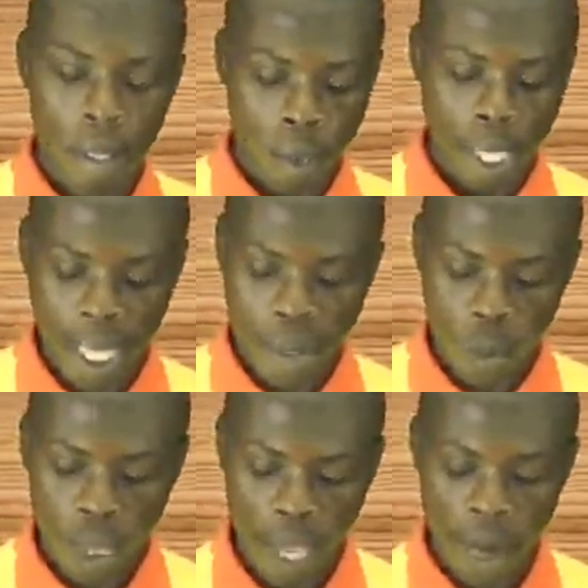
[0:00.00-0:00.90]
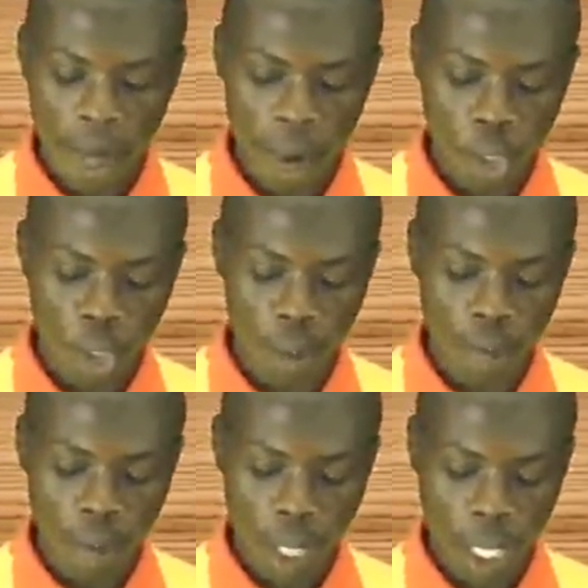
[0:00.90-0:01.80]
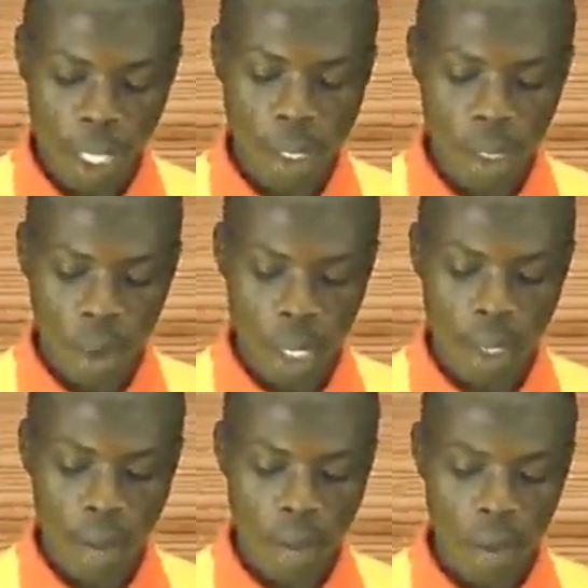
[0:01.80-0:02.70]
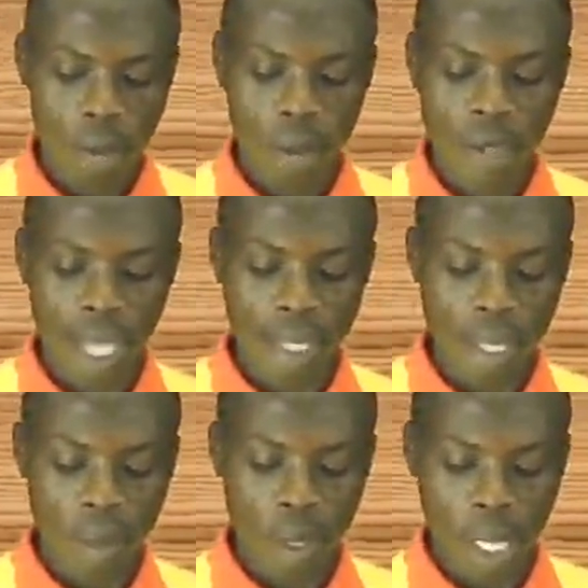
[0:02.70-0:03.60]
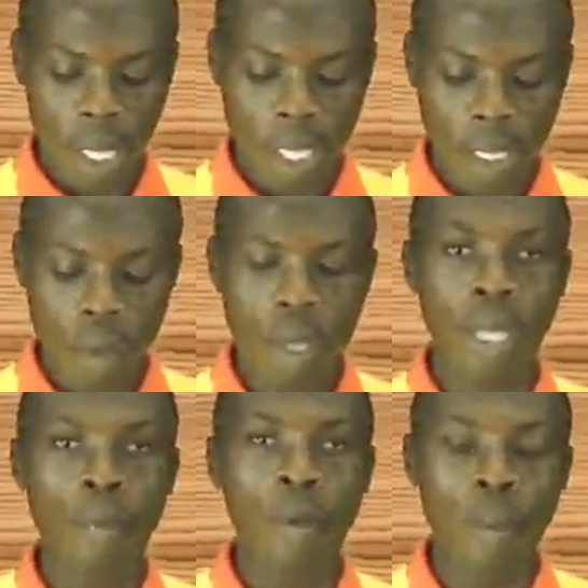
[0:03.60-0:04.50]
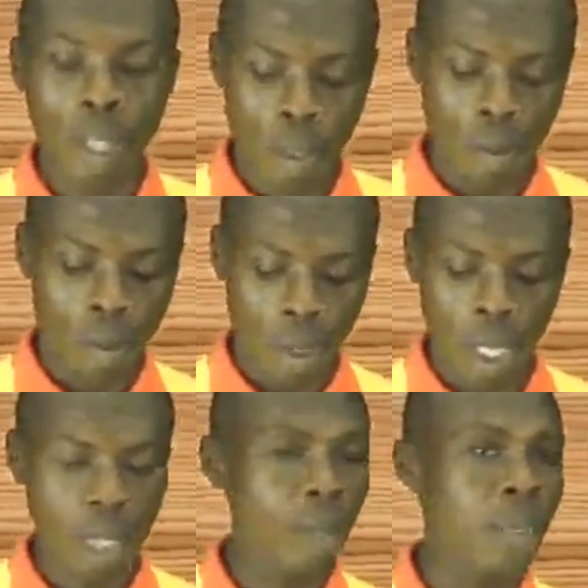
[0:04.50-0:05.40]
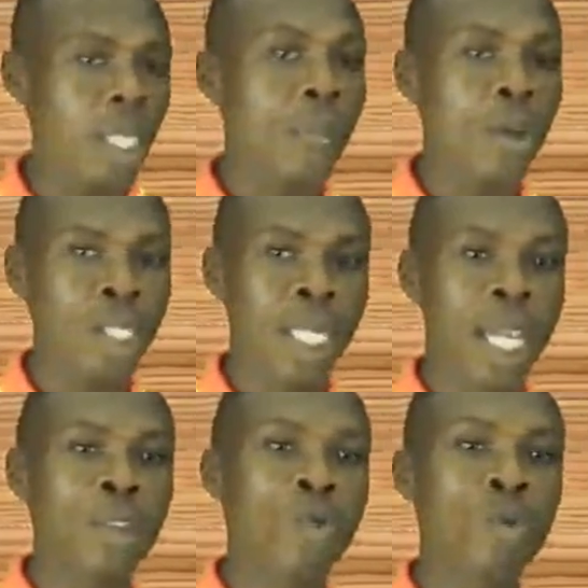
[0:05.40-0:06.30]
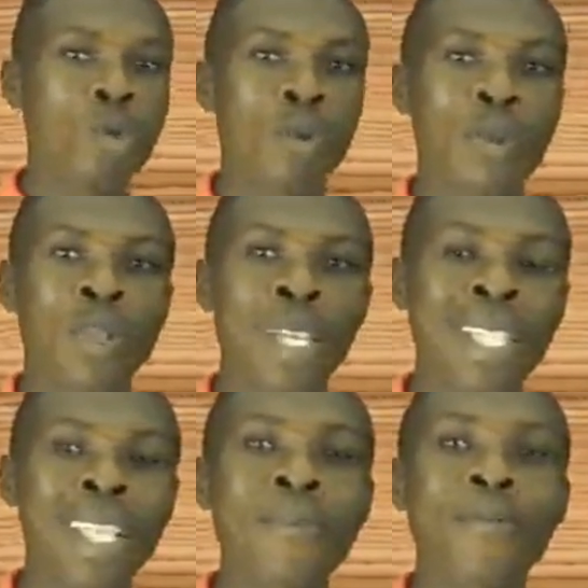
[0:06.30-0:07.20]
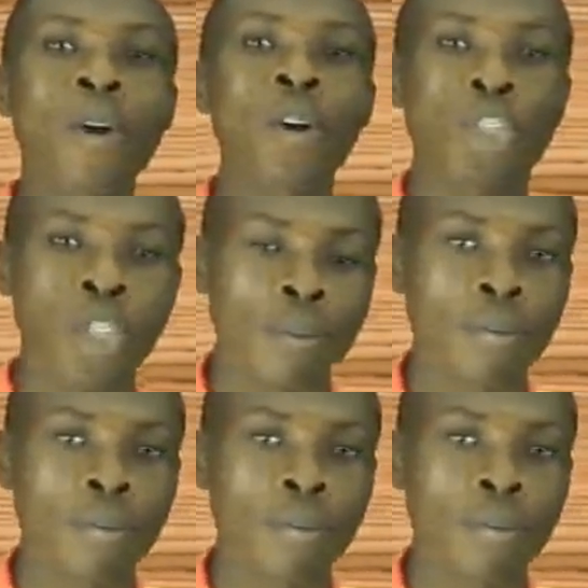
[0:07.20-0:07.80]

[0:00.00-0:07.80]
So that's what a function is. Okay, so if that is noted, let's quickly move on to some symbols that are used to represent a function.